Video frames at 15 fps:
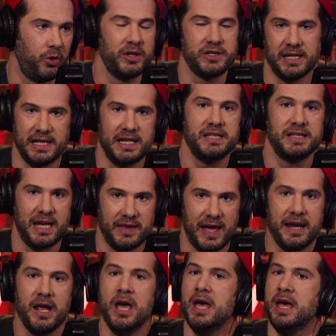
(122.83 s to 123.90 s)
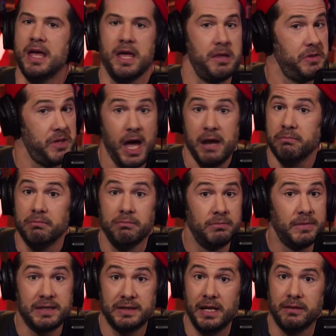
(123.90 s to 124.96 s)
course. I need to say that. Done.
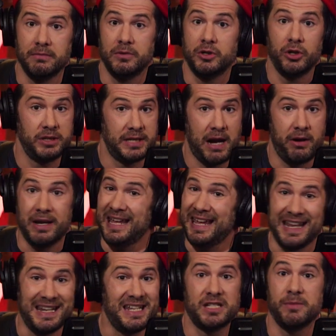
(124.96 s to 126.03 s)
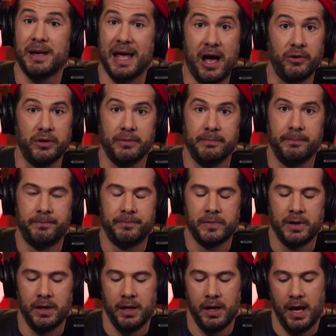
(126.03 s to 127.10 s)
That's it. You're a tyrant. He needs to be out.
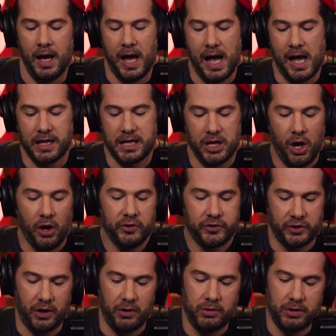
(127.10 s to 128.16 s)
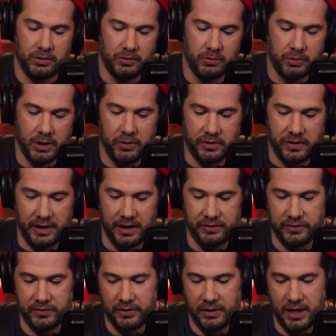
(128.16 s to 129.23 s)
Mm-hmm. He also wrote
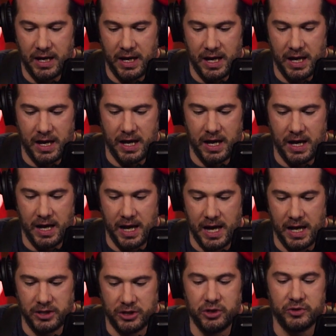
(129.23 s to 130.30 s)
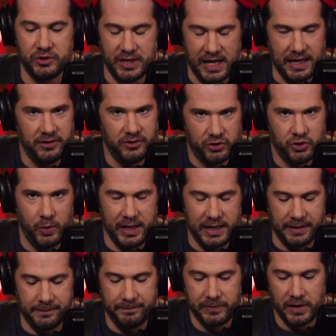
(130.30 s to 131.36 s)
this on Tuesday,
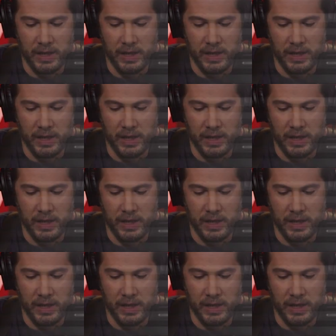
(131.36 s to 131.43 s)
tweeting,